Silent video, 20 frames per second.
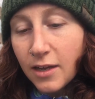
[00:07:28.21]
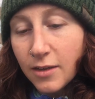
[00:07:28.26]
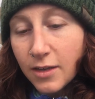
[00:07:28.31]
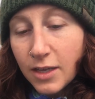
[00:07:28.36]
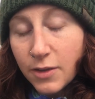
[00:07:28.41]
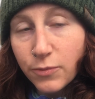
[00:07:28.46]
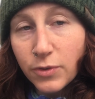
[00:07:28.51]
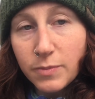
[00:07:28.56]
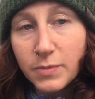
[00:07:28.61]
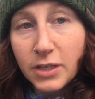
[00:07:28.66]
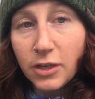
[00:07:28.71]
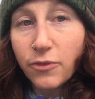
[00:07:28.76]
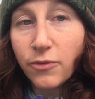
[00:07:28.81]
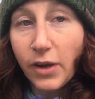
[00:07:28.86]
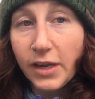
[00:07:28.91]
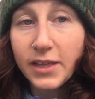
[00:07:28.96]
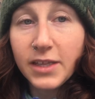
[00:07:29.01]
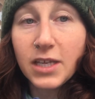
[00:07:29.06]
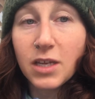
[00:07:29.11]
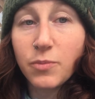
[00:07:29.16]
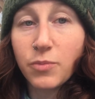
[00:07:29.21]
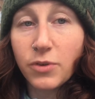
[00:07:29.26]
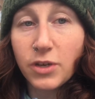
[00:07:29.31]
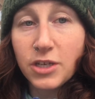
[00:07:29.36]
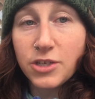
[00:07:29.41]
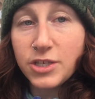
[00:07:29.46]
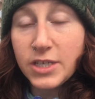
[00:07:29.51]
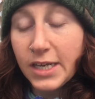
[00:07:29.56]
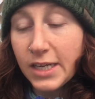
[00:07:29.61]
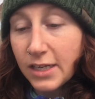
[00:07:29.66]
would be greatly
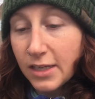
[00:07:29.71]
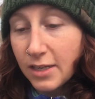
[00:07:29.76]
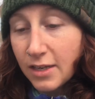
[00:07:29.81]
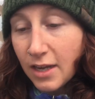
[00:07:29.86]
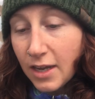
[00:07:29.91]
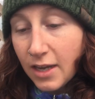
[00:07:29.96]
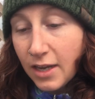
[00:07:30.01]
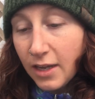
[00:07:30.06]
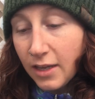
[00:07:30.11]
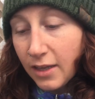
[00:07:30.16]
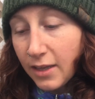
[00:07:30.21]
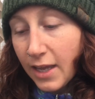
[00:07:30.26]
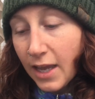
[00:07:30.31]
appreciated. I